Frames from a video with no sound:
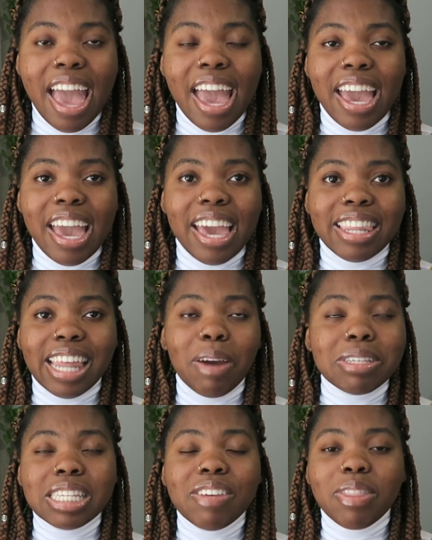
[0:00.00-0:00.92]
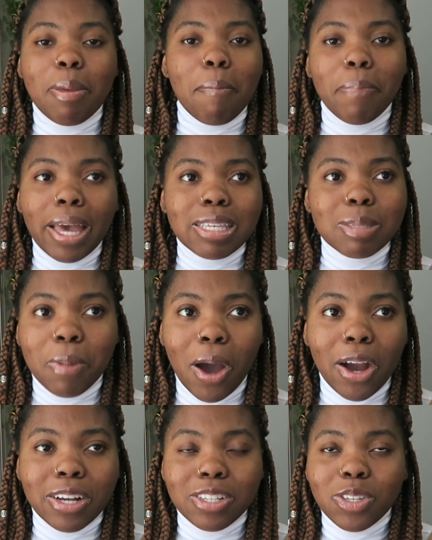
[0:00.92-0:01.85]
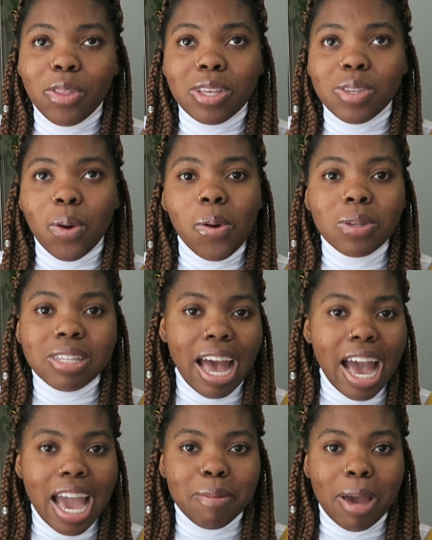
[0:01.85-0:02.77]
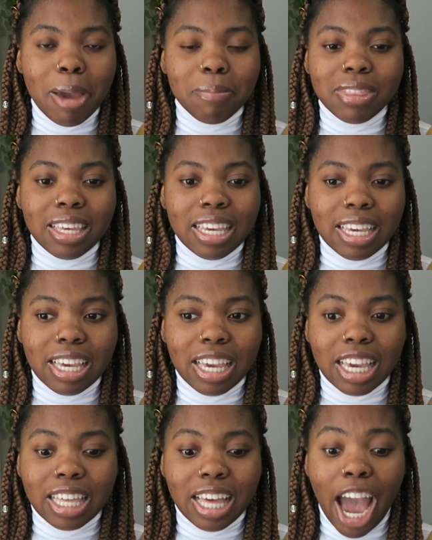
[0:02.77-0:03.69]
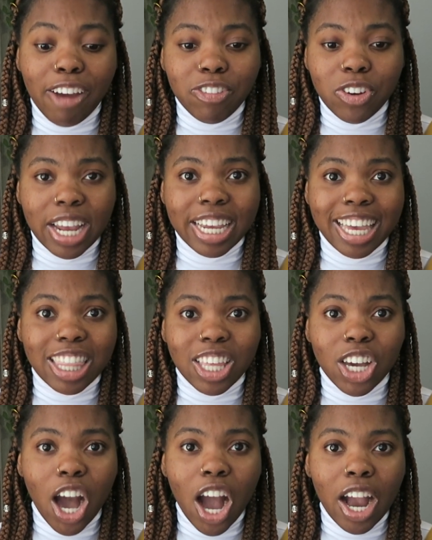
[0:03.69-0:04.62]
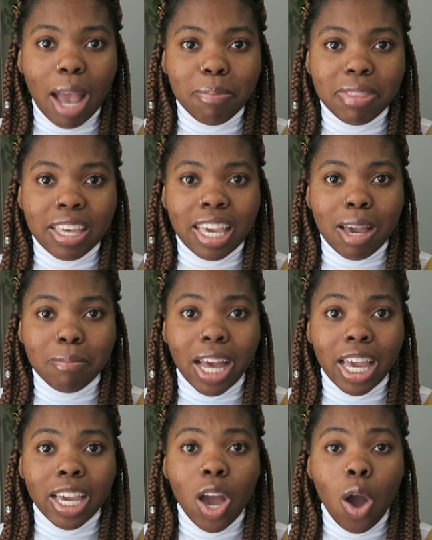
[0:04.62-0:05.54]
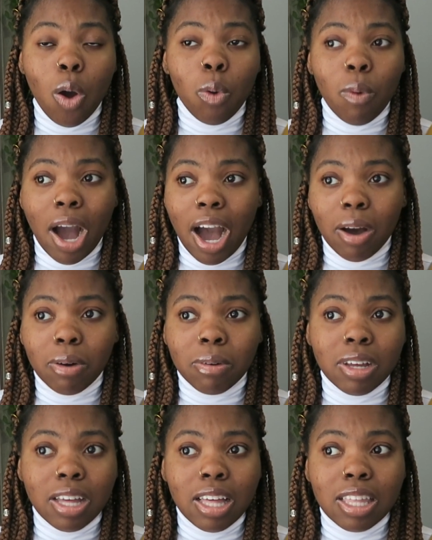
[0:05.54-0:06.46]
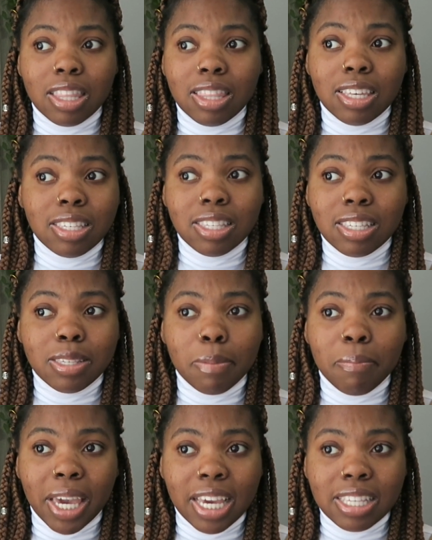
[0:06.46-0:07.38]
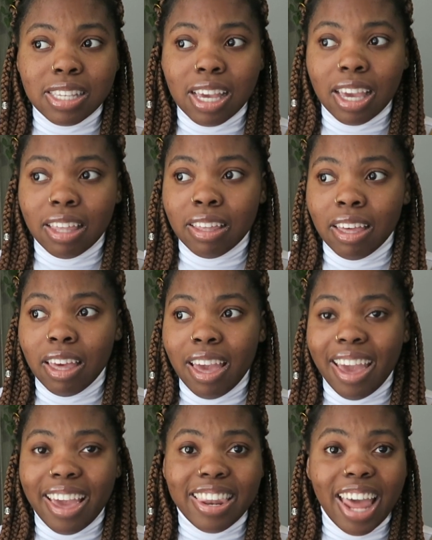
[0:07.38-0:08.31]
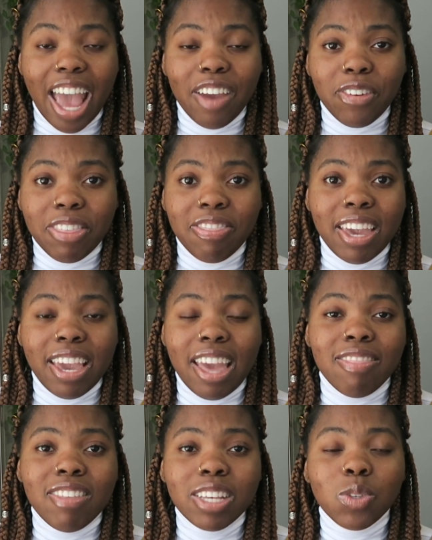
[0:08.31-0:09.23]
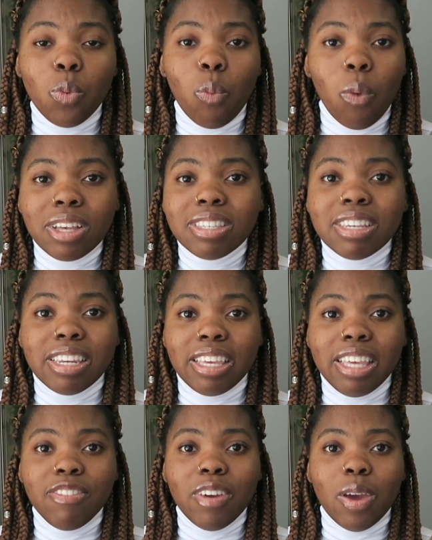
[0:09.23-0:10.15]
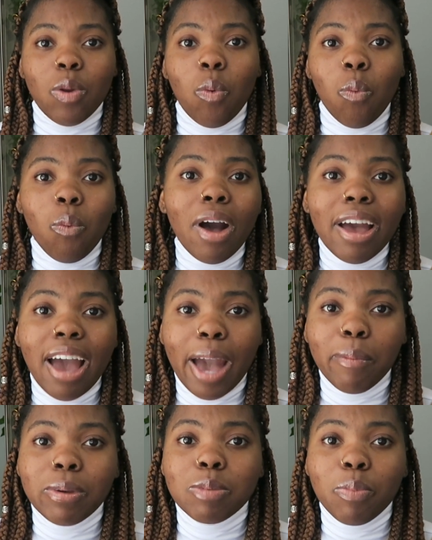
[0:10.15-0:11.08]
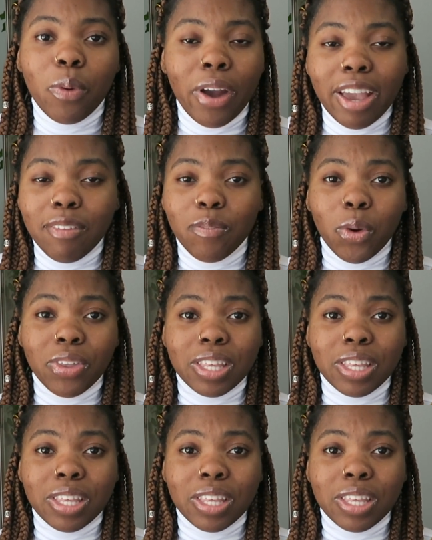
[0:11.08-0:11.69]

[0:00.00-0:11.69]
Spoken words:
And that wasn't even the best part. So this whole time I'm thinking, after I get the car, I'm thinking, I'm like, wow, this is amazing and everything, and this wasn't even what I was praying for.